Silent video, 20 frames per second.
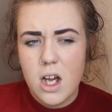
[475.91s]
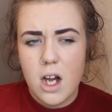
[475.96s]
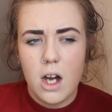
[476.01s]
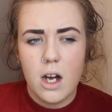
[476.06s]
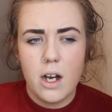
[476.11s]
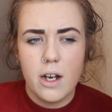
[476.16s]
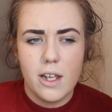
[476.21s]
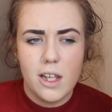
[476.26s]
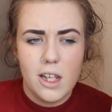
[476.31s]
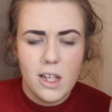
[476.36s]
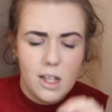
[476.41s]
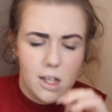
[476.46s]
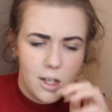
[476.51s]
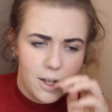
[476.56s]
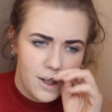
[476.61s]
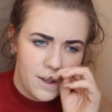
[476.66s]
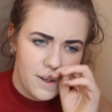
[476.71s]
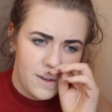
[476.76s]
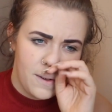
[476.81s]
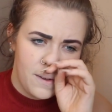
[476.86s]
I
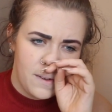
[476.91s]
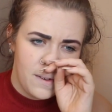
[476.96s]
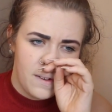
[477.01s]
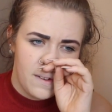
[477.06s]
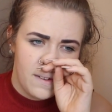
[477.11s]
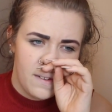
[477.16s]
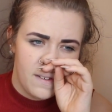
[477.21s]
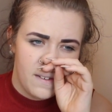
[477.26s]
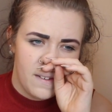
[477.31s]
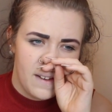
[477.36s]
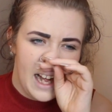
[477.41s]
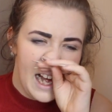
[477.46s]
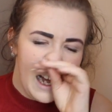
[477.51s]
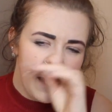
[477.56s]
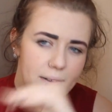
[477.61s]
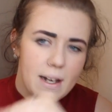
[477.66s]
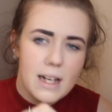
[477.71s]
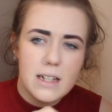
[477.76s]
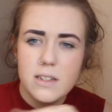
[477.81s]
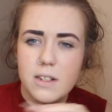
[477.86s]

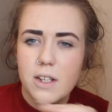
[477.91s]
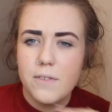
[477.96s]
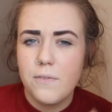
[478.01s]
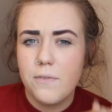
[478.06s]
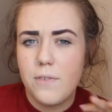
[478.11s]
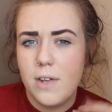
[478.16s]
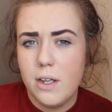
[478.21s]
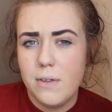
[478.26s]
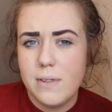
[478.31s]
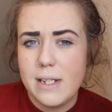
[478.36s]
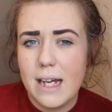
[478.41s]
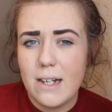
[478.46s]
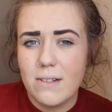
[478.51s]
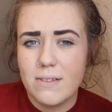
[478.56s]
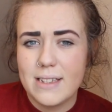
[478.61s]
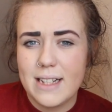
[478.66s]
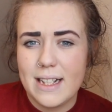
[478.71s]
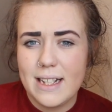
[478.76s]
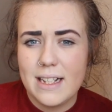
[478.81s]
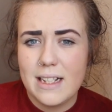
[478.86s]
have had a few
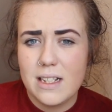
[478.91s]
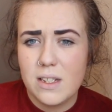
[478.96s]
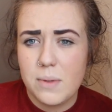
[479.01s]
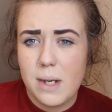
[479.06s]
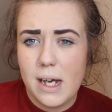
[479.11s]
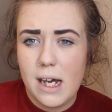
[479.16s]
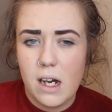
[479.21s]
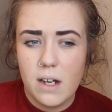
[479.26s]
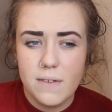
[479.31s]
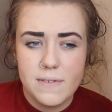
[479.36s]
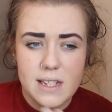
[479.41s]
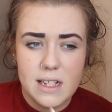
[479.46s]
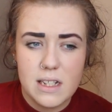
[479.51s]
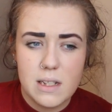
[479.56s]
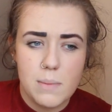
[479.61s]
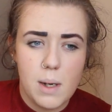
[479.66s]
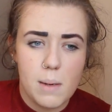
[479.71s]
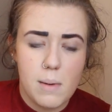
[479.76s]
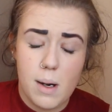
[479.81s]
down days where I've said to my